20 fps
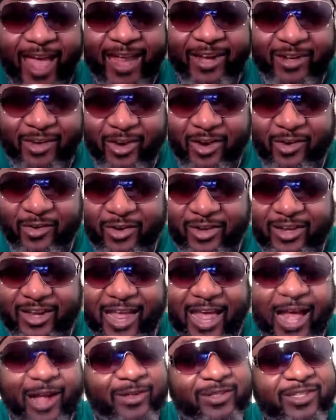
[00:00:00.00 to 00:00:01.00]
at
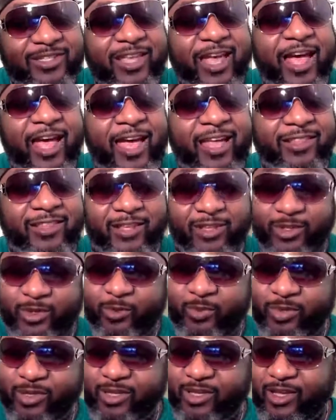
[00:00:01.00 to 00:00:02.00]
current outside the
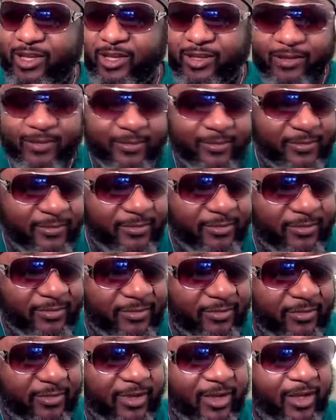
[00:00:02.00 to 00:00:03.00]
UPK?
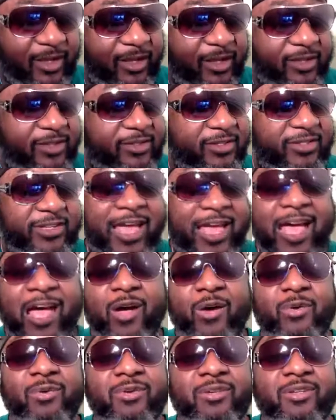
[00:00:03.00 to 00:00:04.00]

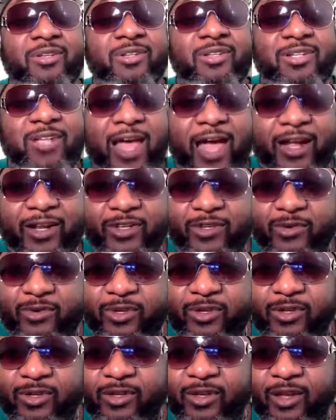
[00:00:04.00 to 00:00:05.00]
Sound
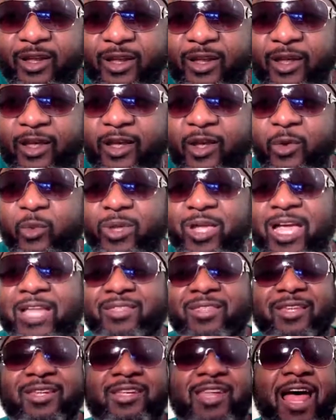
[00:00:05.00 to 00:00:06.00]
doctrine. We
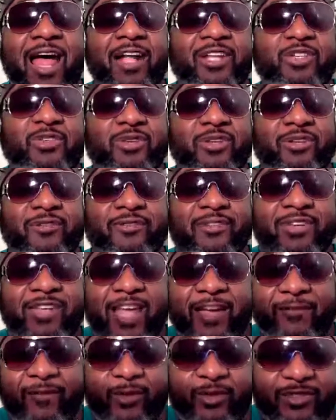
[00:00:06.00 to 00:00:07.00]
got the doctrine
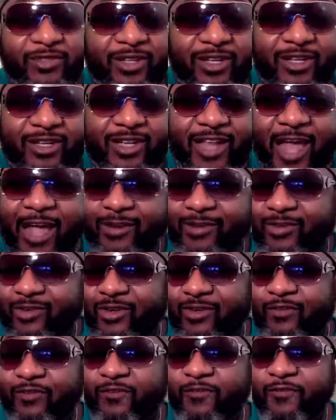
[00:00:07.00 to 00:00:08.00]
of devils and the
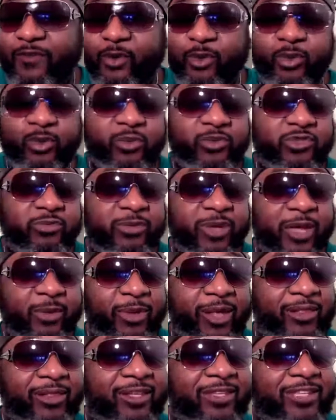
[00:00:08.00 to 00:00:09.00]
doctrine of fools,
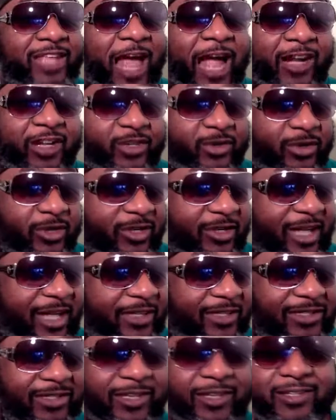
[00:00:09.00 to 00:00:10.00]
man. We got the doctrine
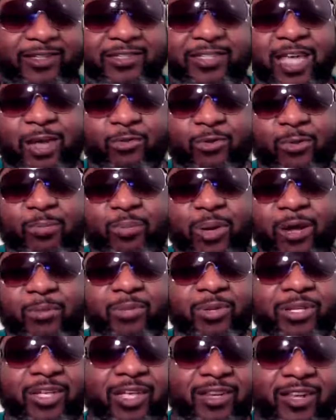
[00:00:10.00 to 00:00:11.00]
that says that
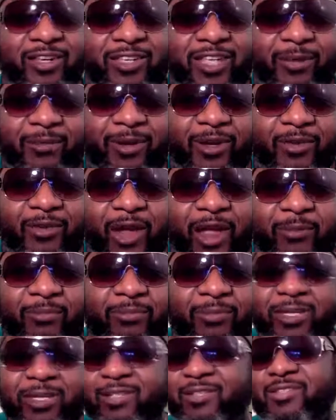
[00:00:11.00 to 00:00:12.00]
Republican and
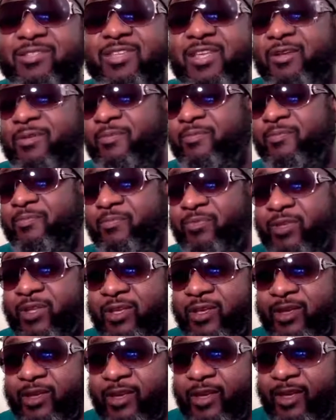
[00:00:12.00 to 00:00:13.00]
Democrat mean something.
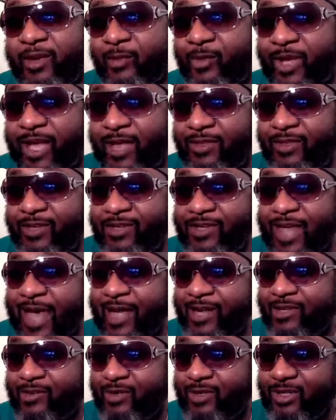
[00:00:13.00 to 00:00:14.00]
We got the
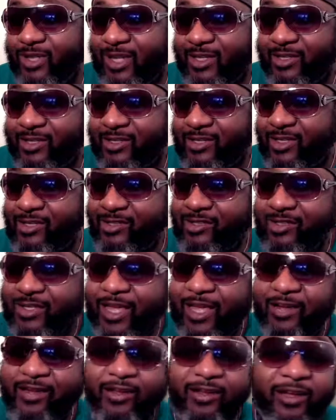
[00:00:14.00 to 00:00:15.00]
doctrine that says
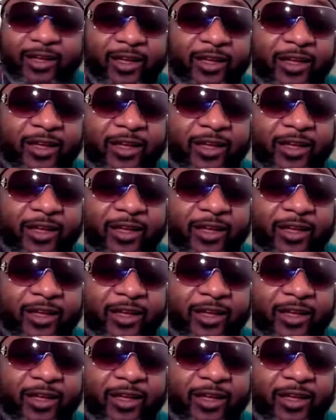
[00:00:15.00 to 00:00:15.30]
that